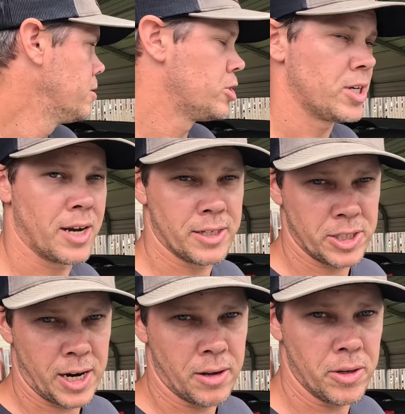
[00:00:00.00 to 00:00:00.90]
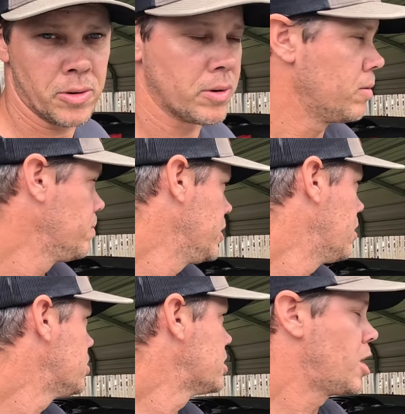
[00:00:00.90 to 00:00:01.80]
Try to share a little, you
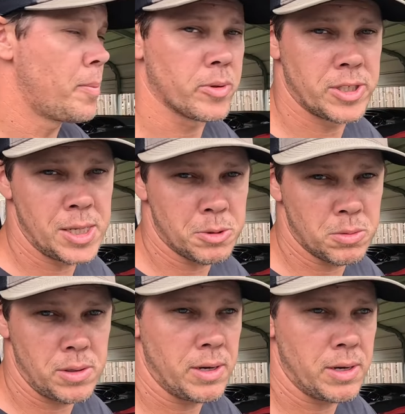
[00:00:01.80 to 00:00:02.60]
know, just a couple tips with you